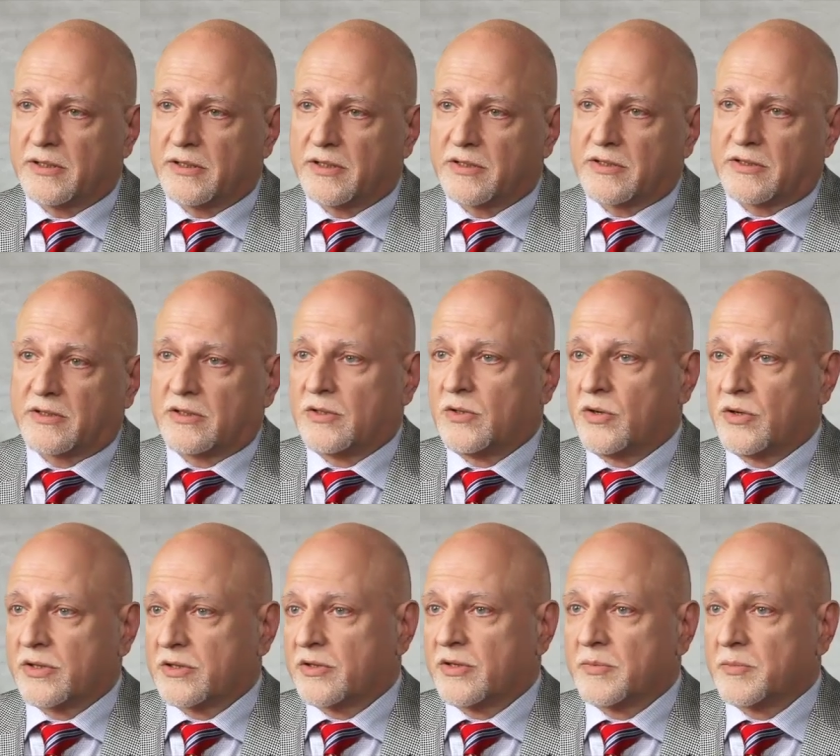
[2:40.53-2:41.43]
this is a
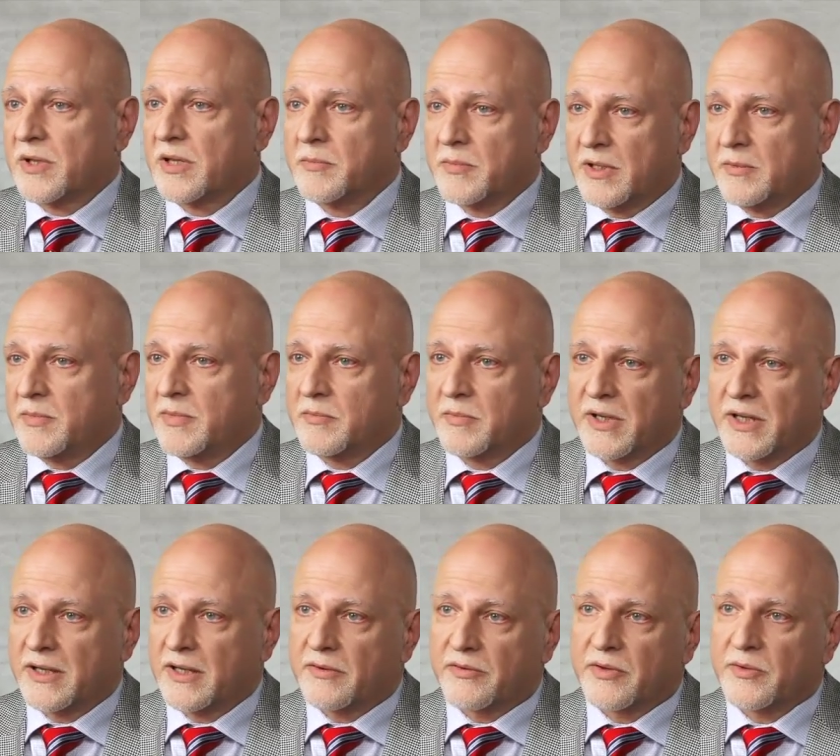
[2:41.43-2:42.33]
long-term commitment
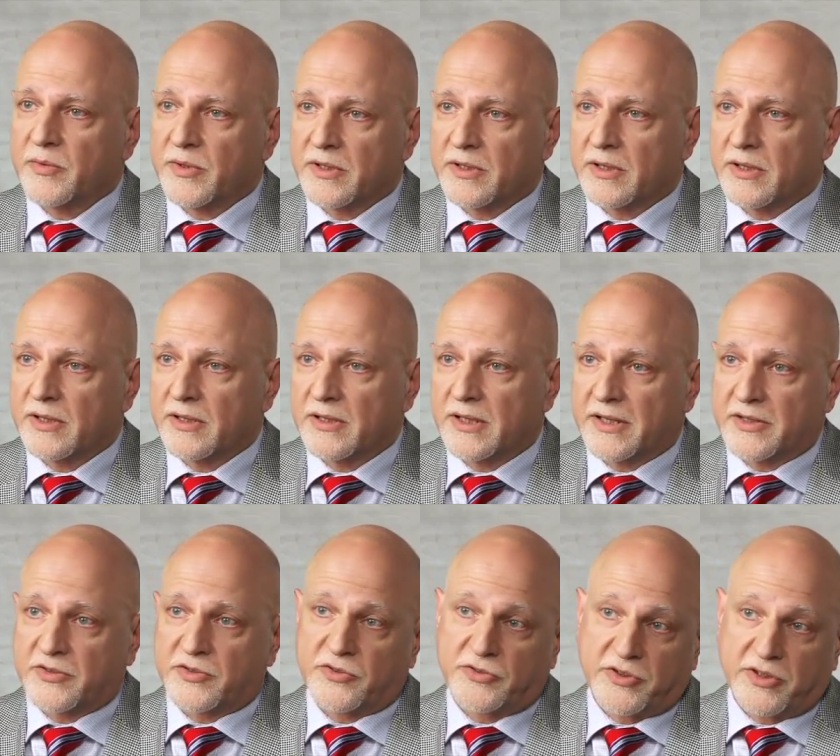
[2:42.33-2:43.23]
by everyone, and
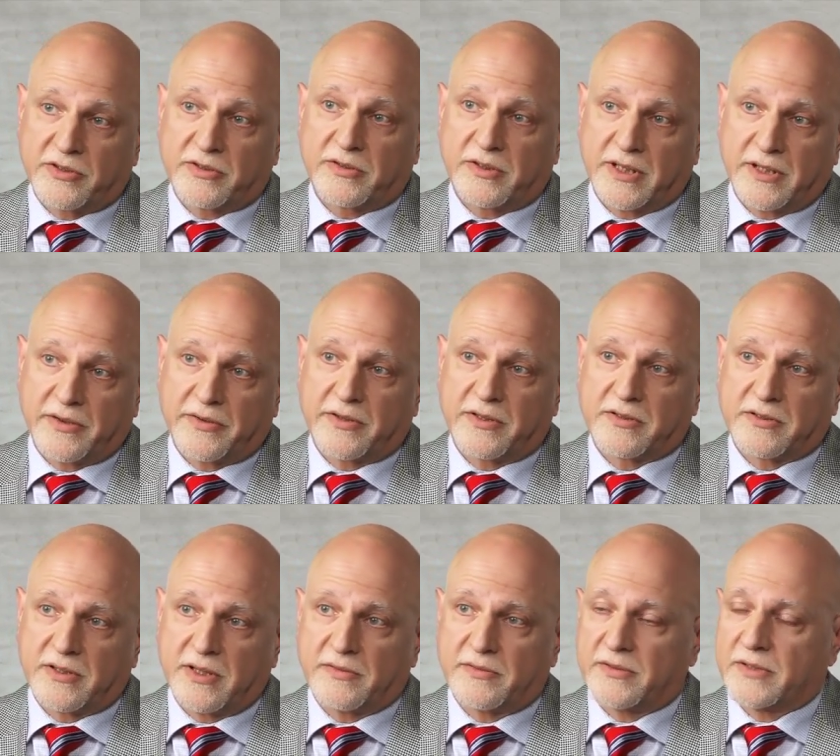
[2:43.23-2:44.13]
Lancaster General Health
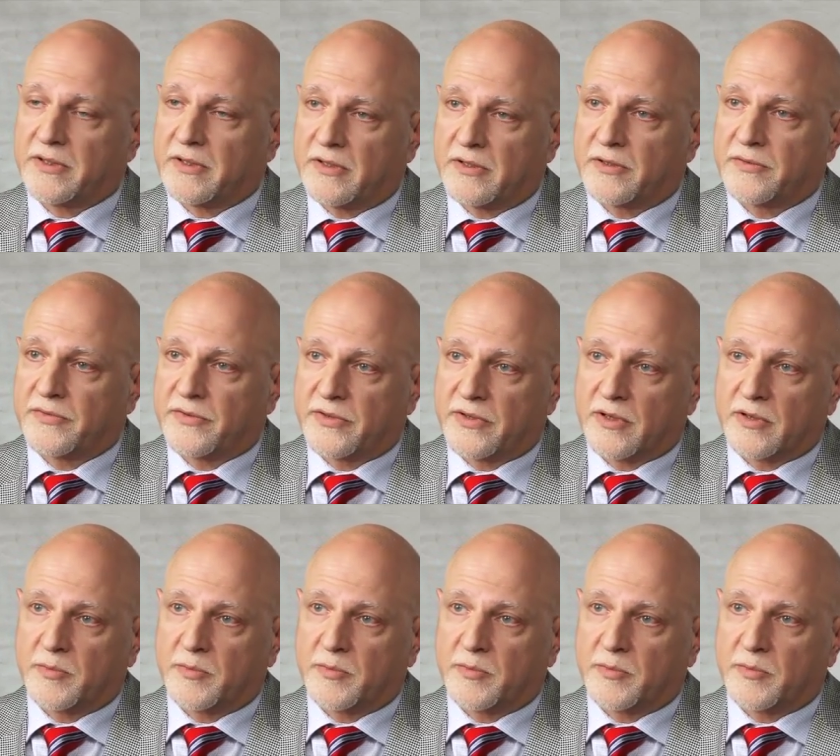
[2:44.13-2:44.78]
is definitely there for the